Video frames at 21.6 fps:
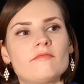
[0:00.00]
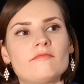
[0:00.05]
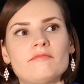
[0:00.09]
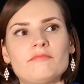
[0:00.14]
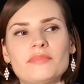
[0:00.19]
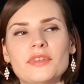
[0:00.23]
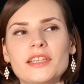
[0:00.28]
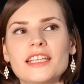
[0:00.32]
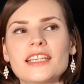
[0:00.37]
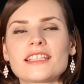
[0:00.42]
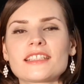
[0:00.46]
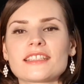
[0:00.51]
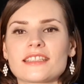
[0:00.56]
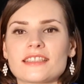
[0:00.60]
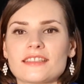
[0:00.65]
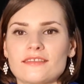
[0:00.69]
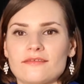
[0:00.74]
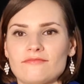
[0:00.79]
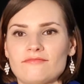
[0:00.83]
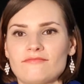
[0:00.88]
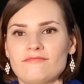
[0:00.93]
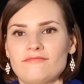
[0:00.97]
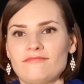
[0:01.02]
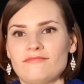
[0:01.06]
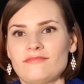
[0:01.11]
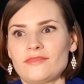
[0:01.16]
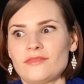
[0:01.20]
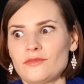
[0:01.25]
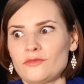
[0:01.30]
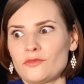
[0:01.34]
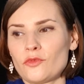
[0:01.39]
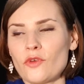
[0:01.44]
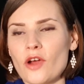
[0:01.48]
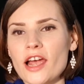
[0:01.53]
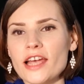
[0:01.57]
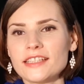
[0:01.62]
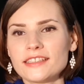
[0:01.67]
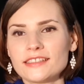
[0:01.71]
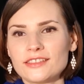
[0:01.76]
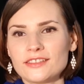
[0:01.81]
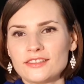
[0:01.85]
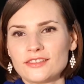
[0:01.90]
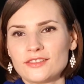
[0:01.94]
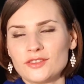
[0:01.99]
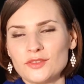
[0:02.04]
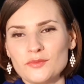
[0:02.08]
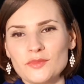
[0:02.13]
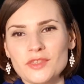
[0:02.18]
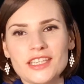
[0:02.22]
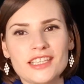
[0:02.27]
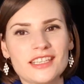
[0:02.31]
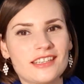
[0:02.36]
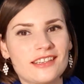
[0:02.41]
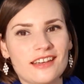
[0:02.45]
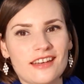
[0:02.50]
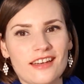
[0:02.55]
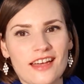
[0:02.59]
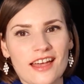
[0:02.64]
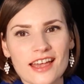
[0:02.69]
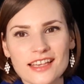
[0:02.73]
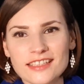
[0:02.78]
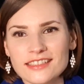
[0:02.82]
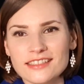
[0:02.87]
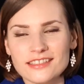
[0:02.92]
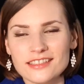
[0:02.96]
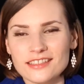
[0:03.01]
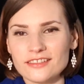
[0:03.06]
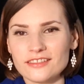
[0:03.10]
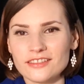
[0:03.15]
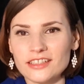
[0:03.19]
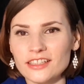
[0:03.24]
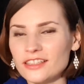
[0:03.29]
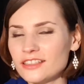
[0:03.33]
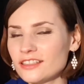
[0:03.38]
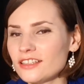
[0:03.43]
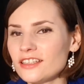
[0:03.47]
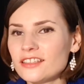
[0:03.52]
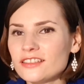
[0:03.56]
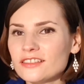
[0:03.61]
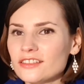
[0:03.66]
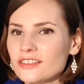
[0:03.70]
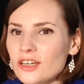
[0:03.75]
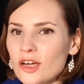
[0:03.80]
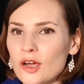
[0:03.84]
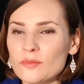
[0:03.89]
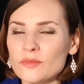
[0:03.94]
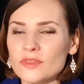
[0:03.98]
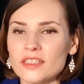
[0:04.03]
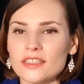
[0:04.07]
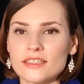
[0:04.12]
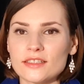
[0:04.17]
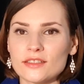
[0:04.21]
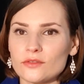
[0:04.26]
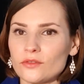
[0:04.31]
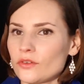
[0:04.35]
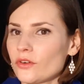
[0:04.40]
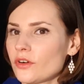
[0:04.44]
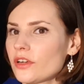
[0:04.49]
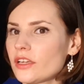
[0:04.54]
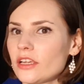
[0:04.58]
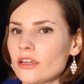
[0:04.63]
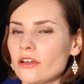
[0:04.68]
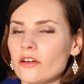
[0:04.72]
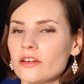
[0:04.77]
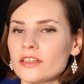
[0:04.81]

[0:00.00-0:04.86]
please write to me, answer in the comments or on